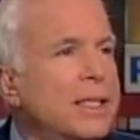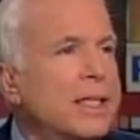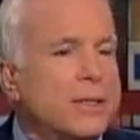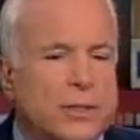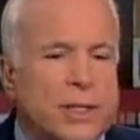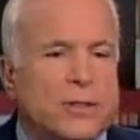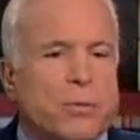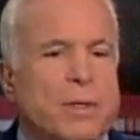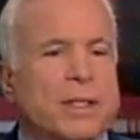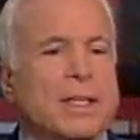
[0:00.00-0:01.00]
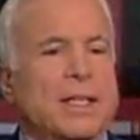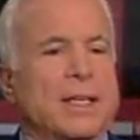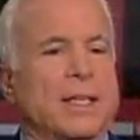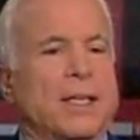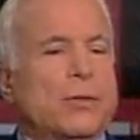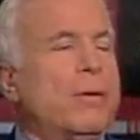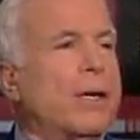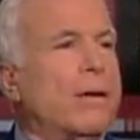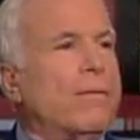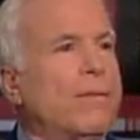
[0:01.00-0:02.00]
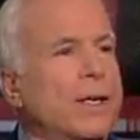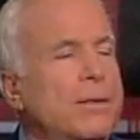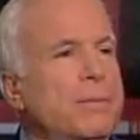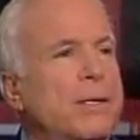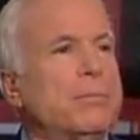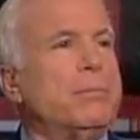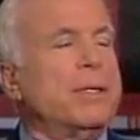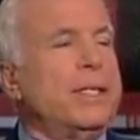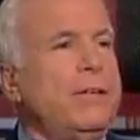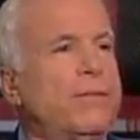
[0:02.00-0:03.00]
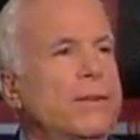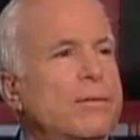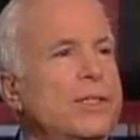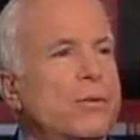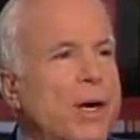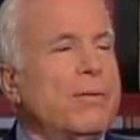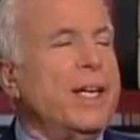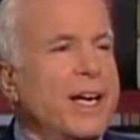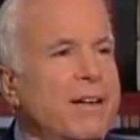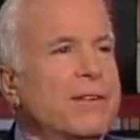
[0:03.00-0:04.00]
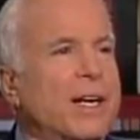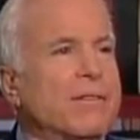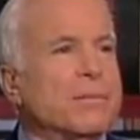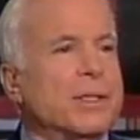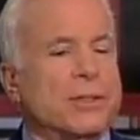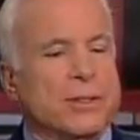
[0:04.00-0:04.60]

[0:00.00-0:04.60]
That's what our fundamental belief, the reason why we have governments.